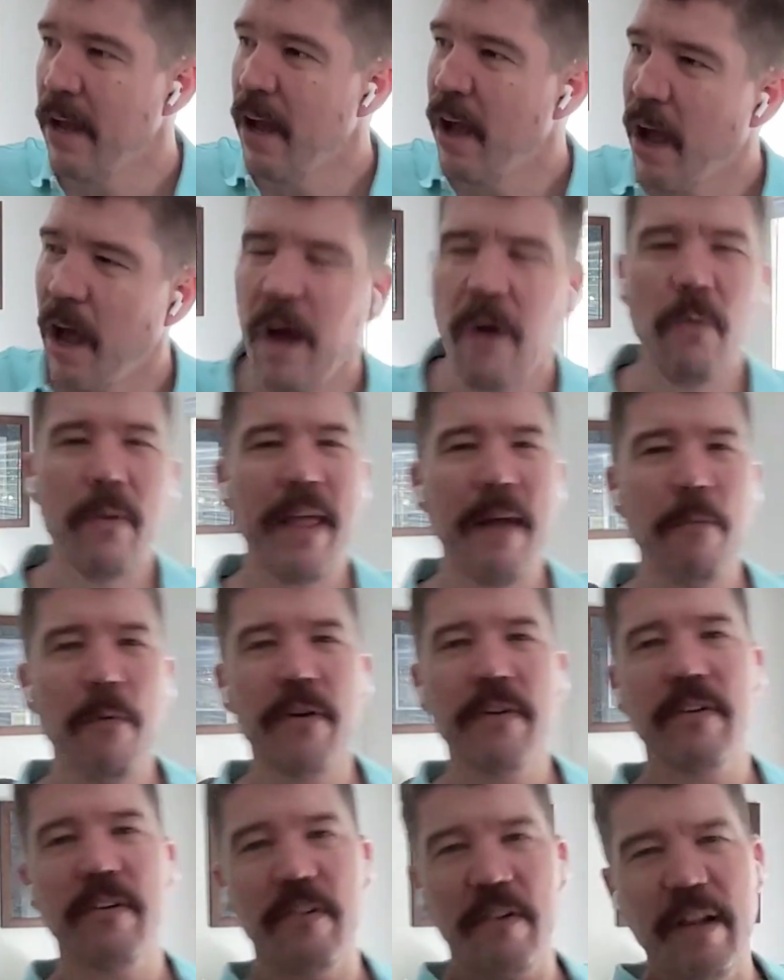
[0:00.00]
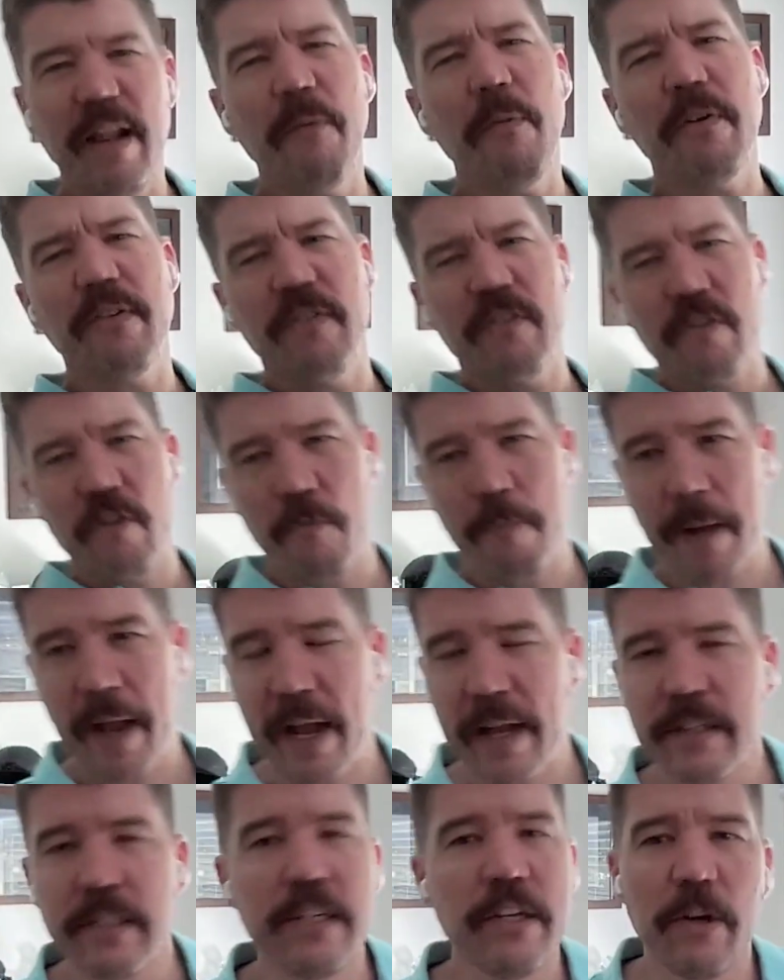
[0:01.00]
"Oh, well, that wasn't so
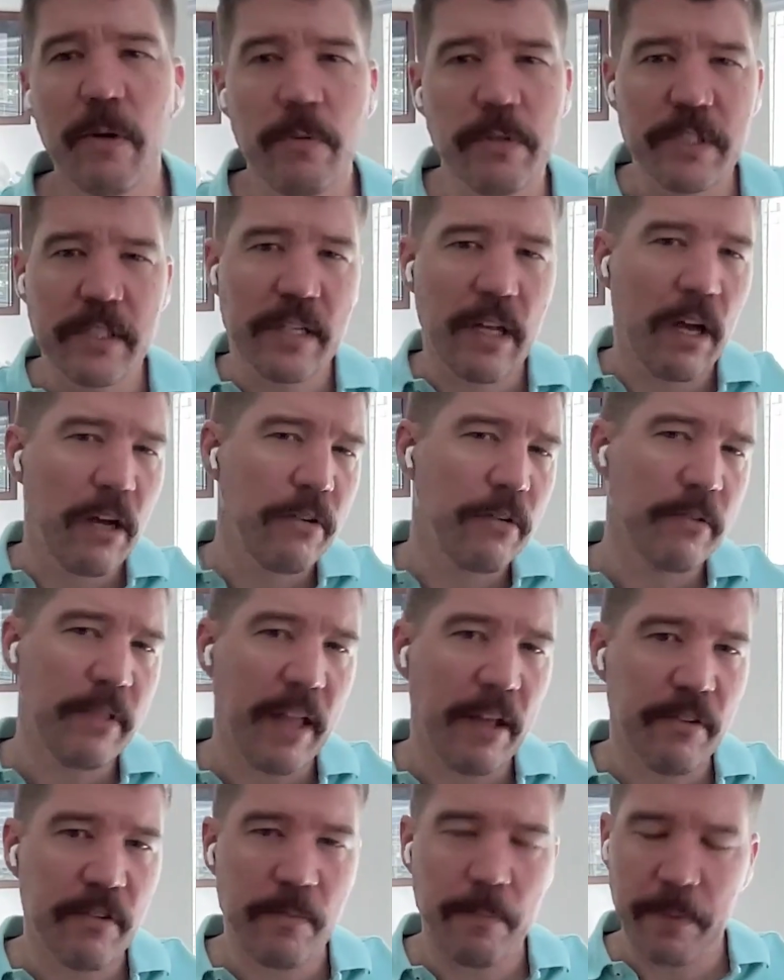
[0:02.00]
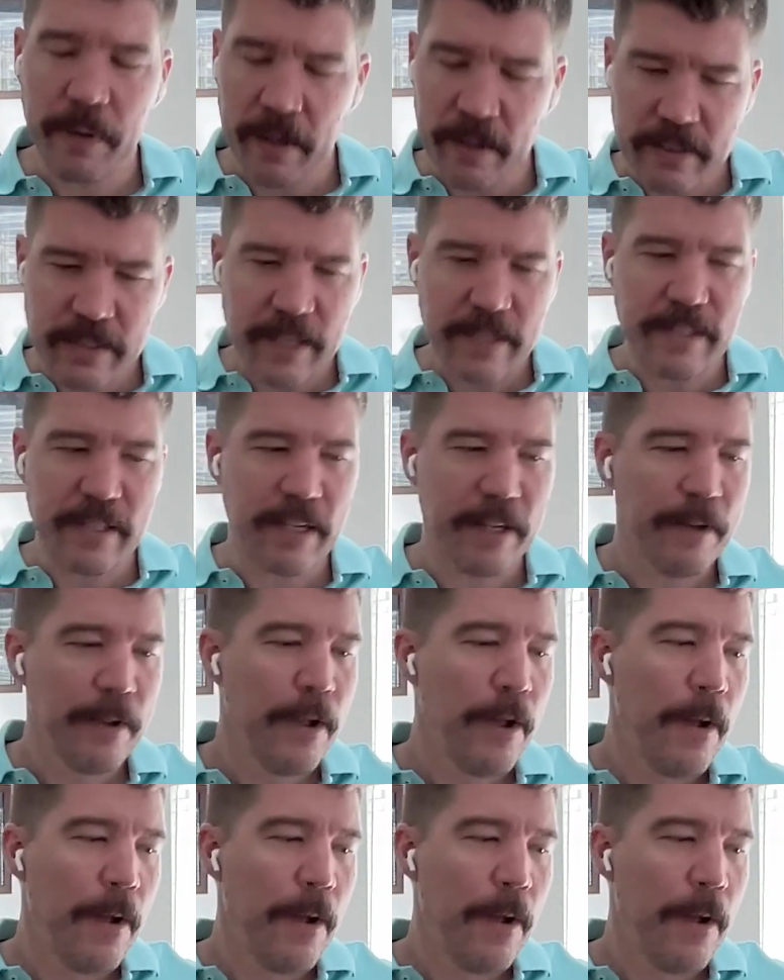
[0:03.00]
bad. It was just 100,000 bucks. That's it."